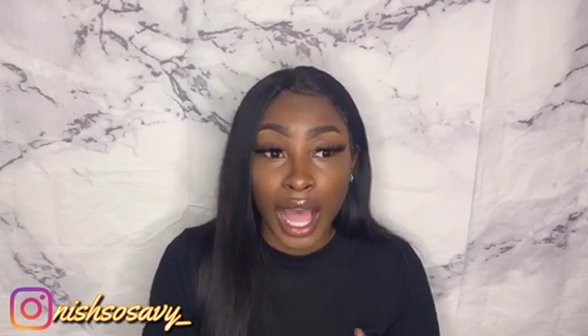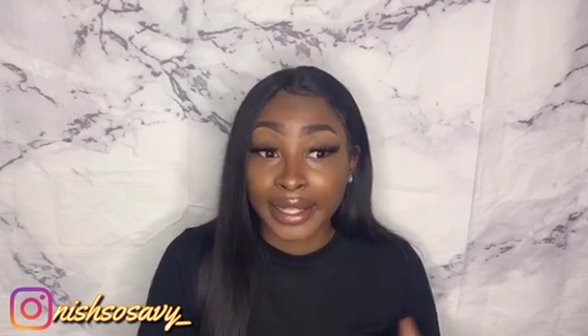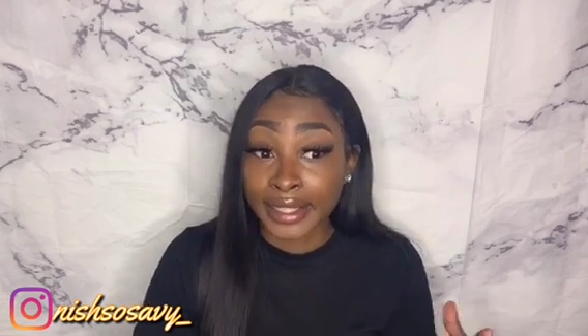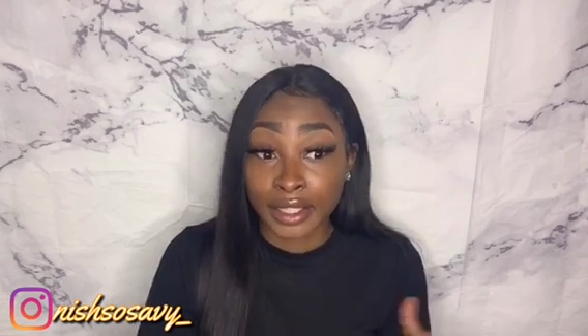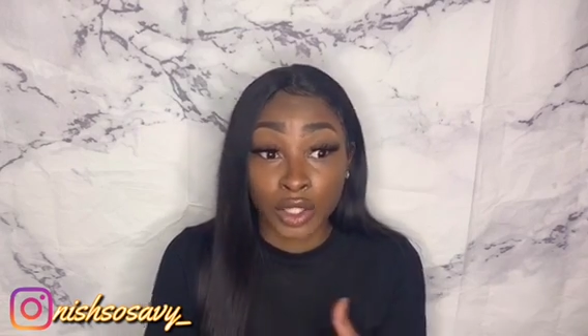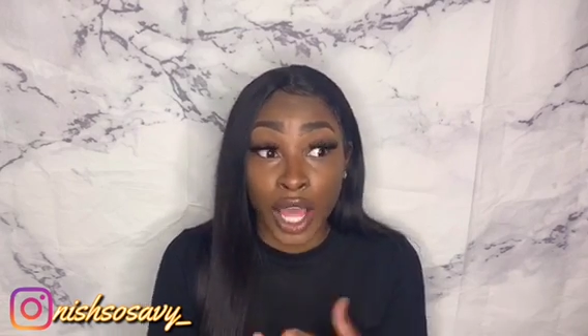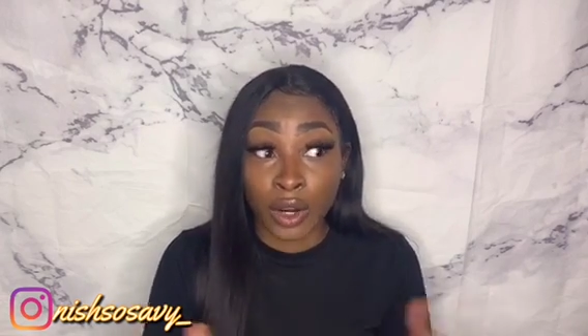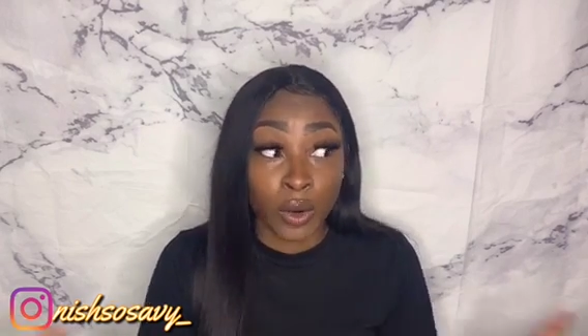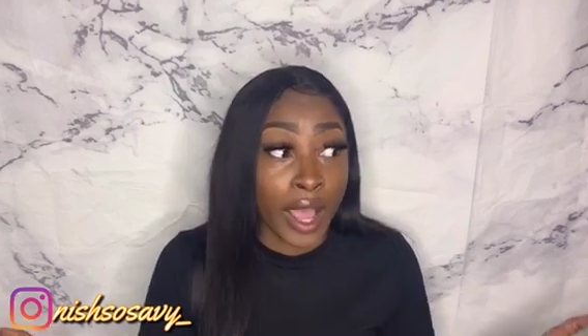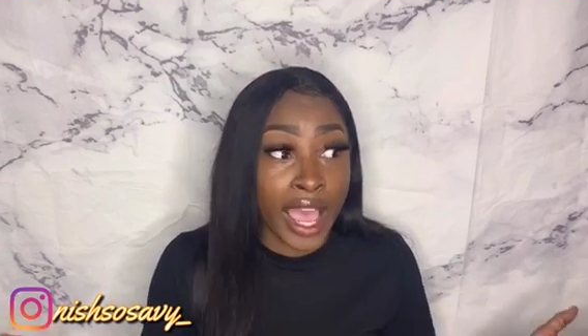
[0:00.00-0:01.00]
I
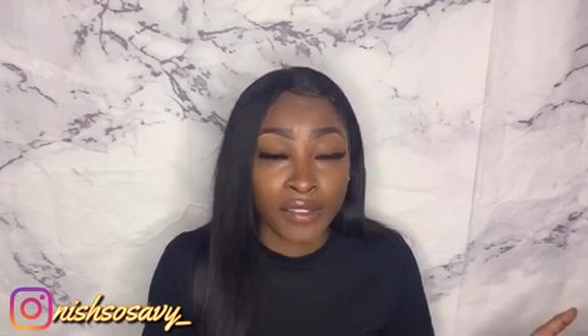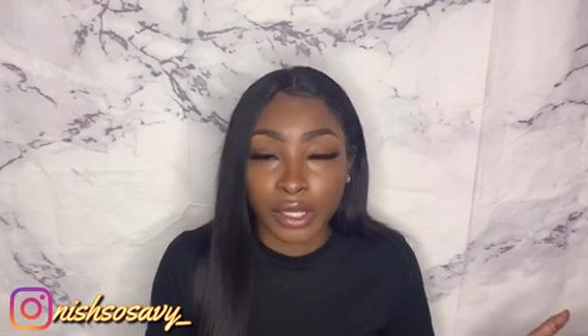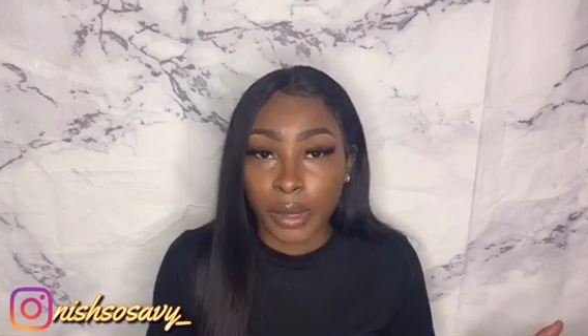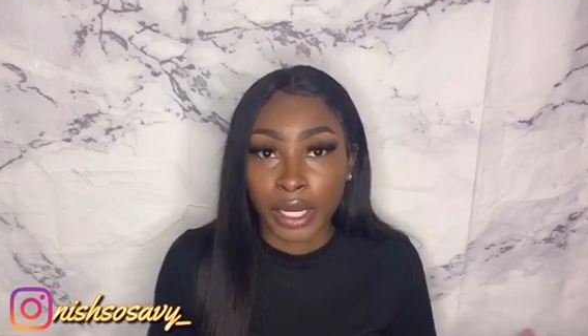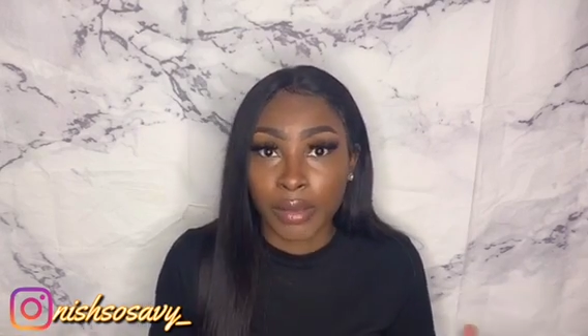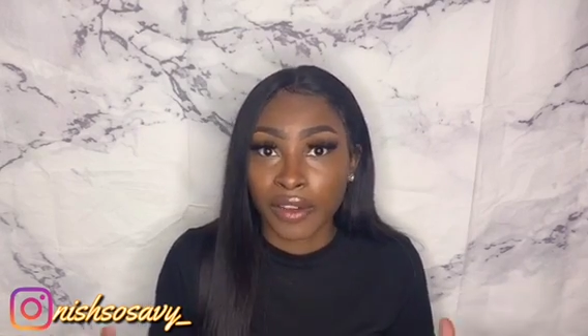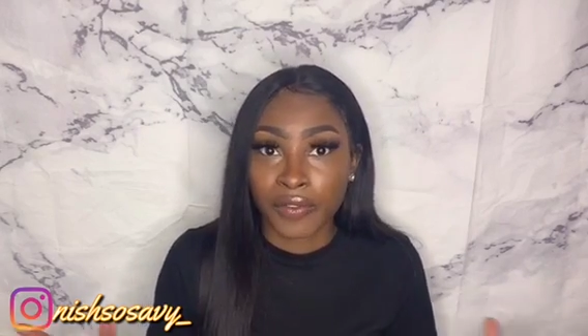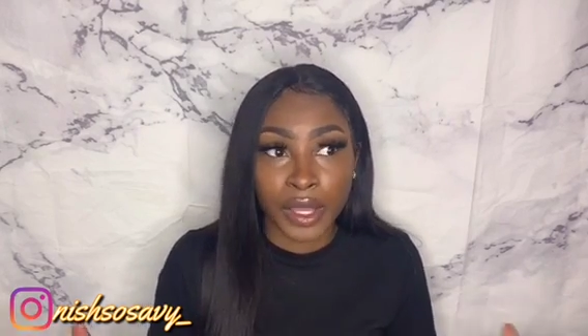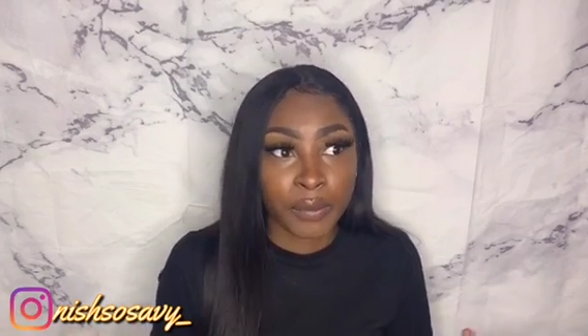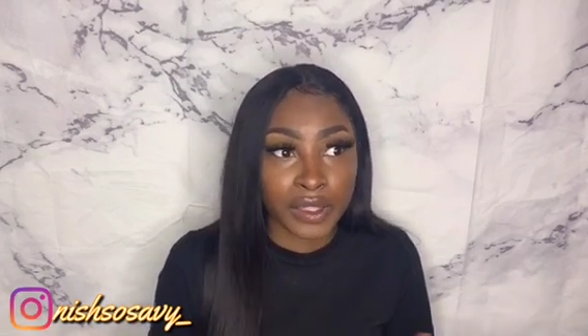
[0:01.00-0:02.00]
don't have anybody in my
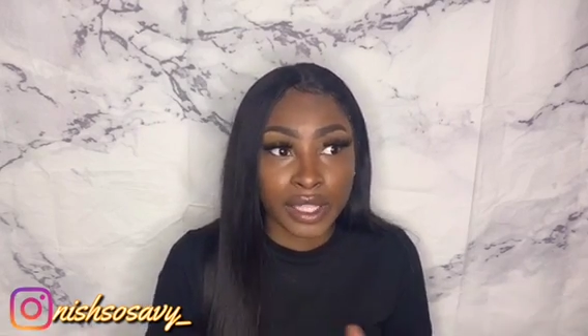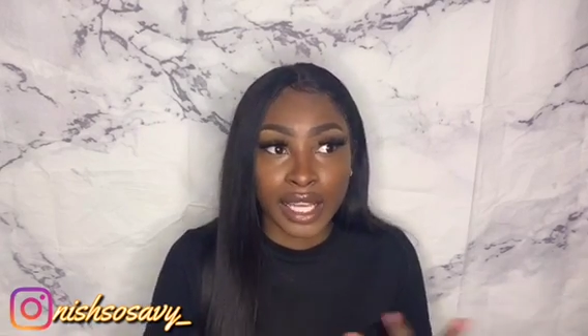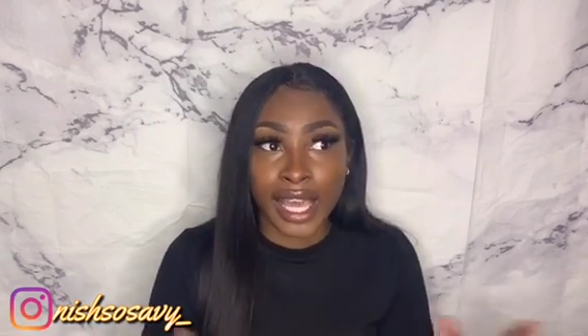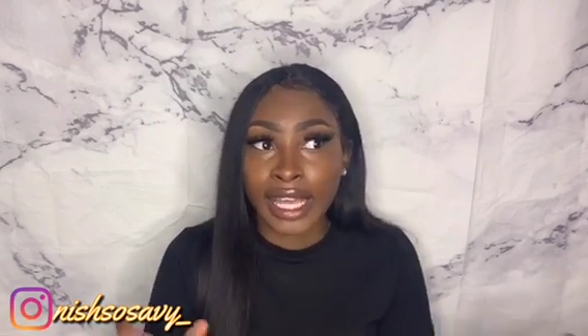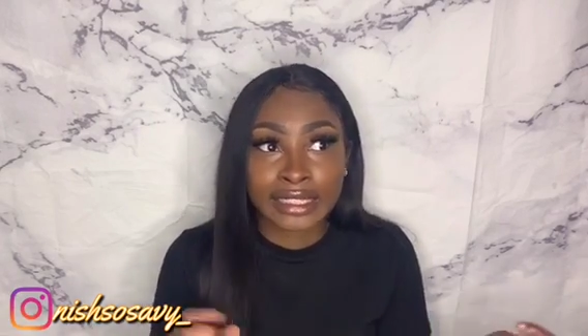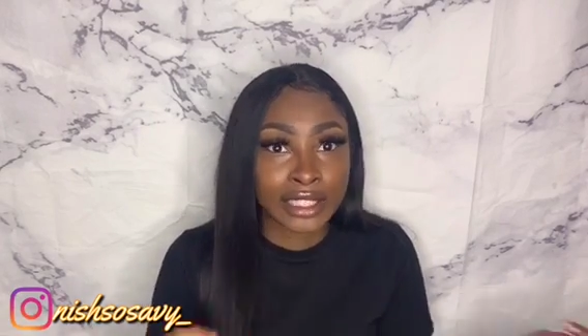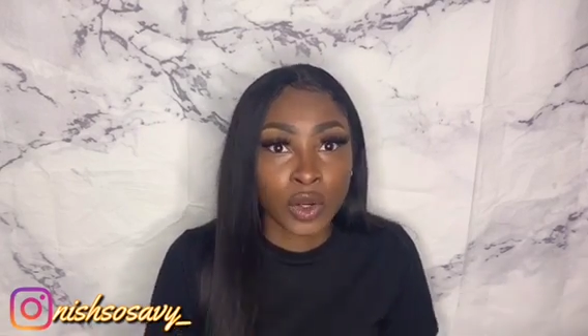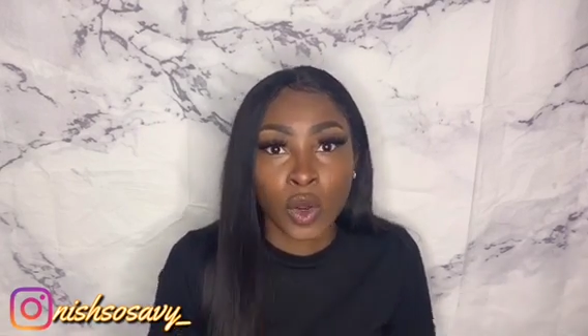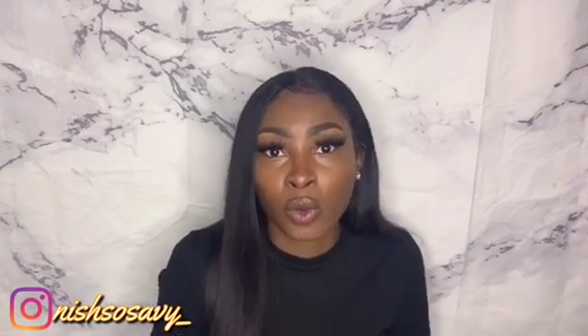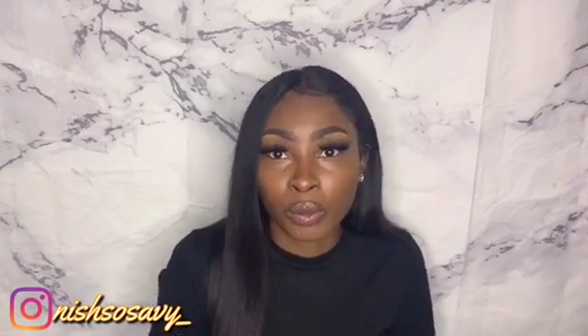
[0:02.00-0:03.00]
family that has
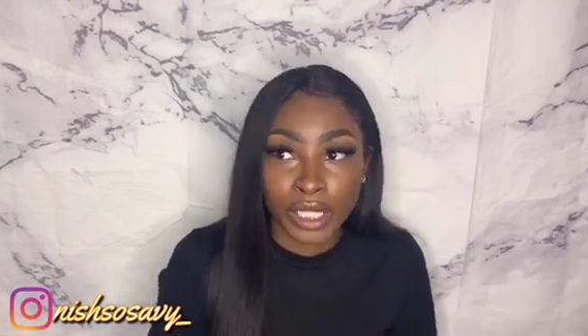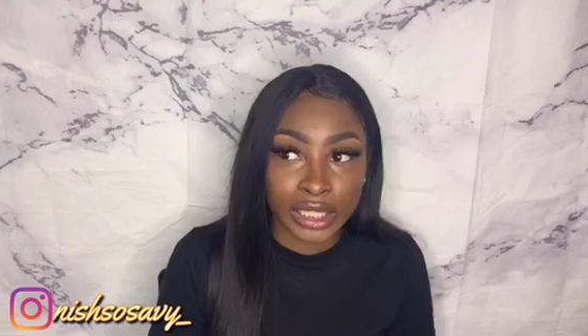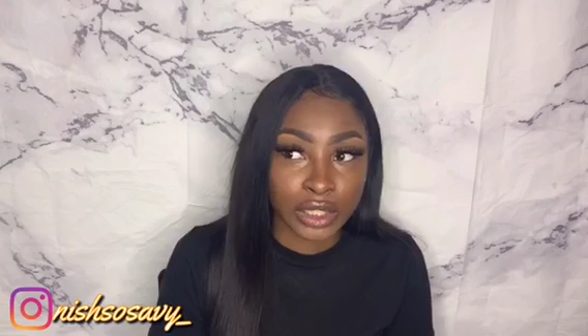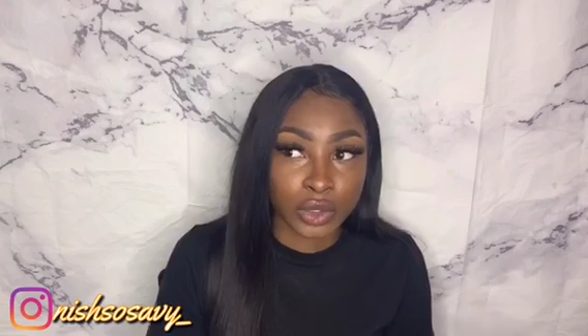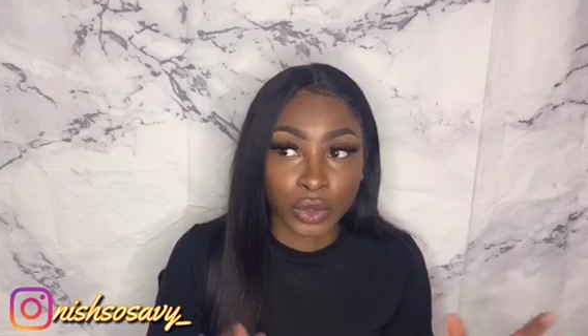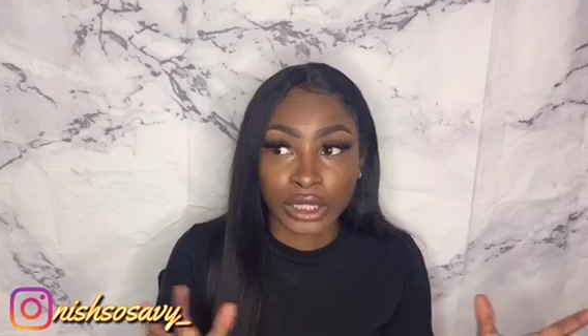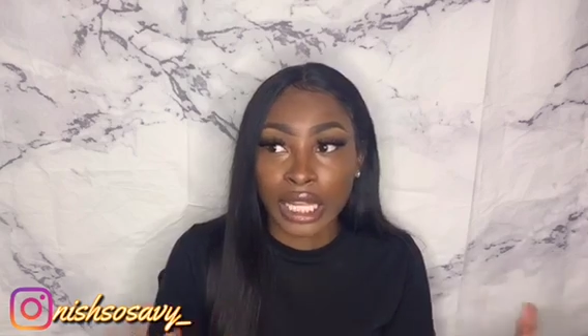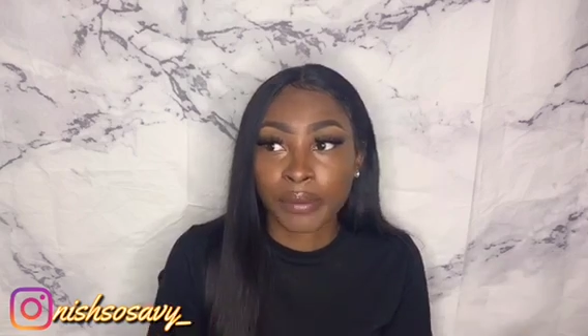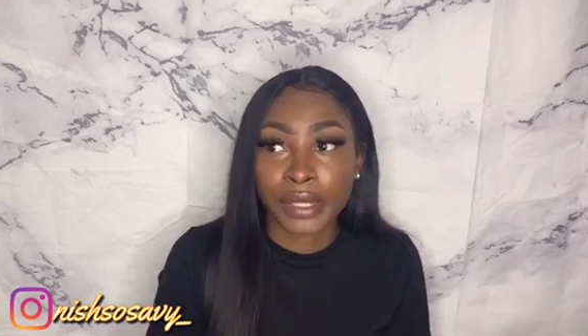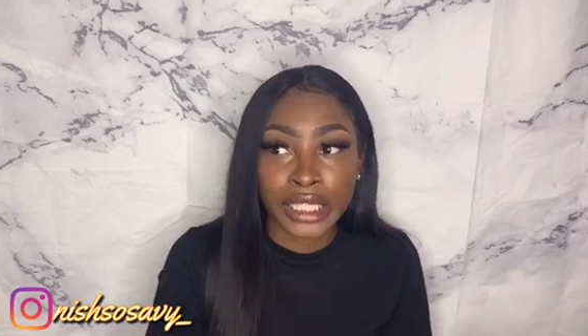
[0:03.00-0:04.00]
their own business or is
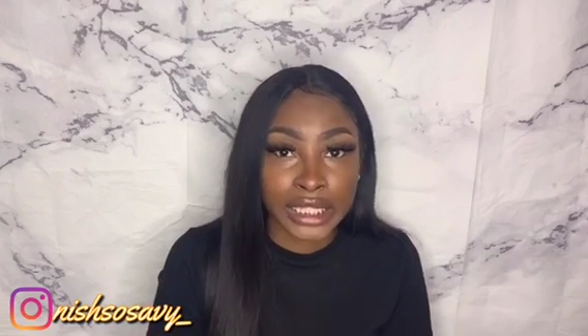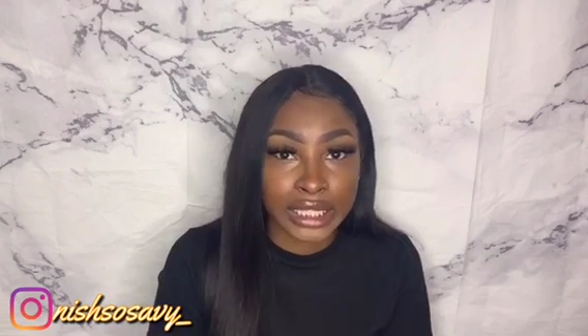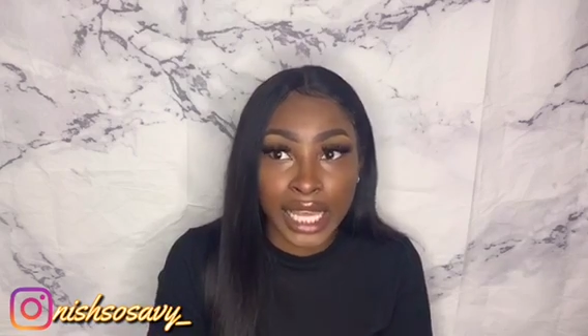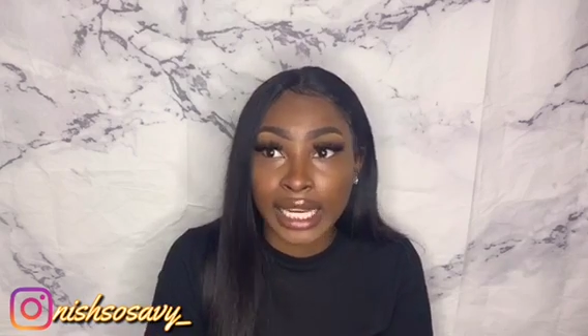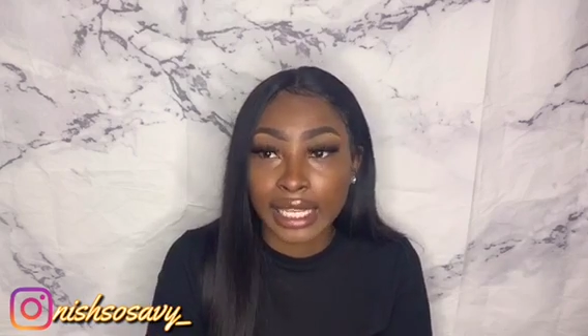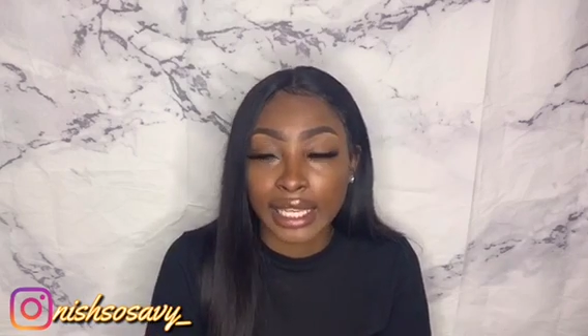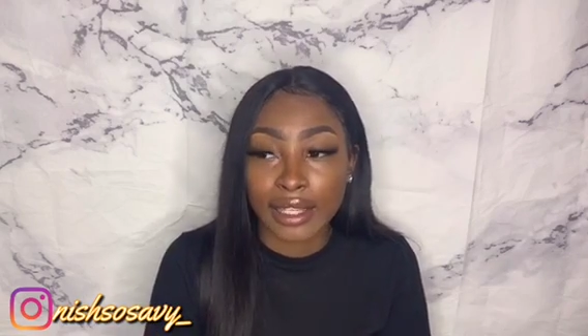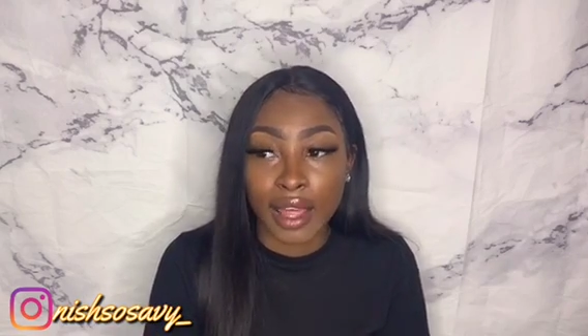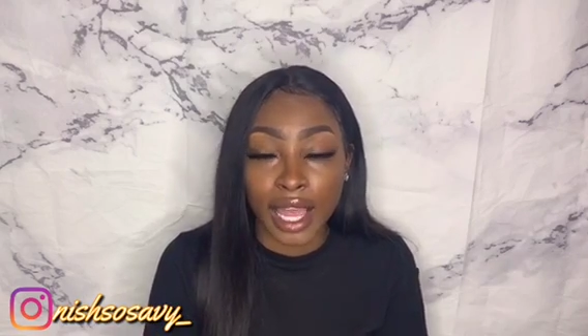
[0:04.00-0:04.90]
like business etiquette.